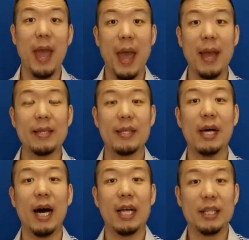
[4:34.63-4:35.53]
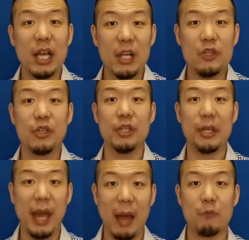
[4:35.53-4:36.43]
and
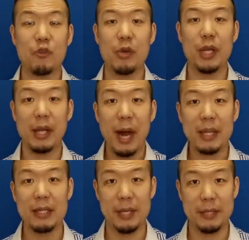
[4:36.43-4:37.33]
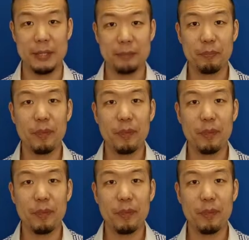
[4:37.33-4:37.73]
attention-capturing content